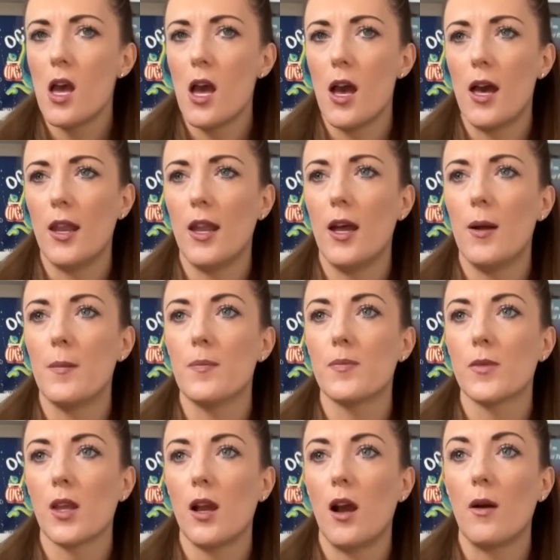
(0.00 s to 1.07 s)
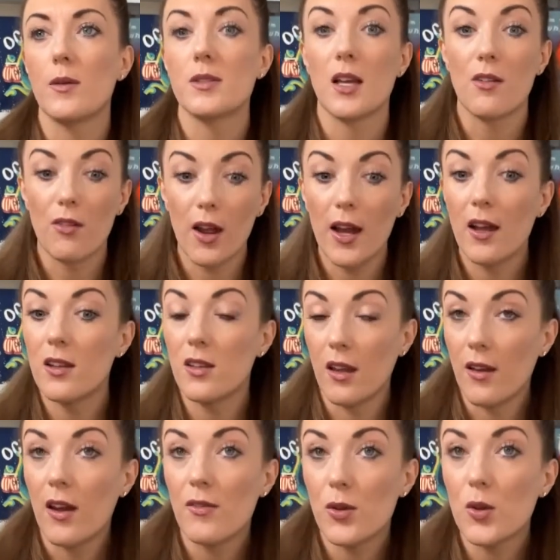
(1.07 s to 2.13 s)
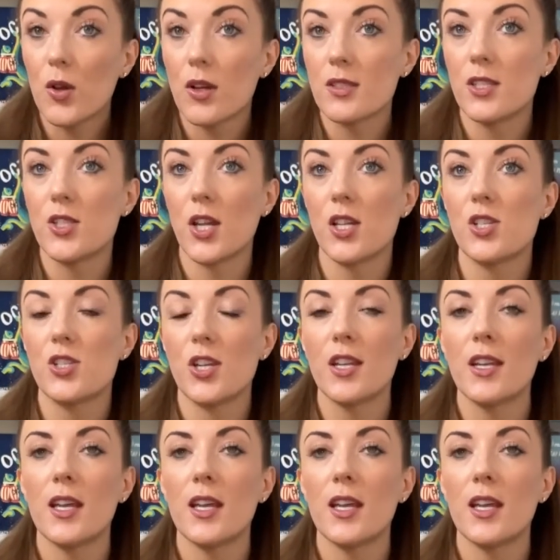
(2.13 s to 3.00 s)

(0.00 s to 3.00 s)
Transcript: and I was like, right, and have you got a suggestion?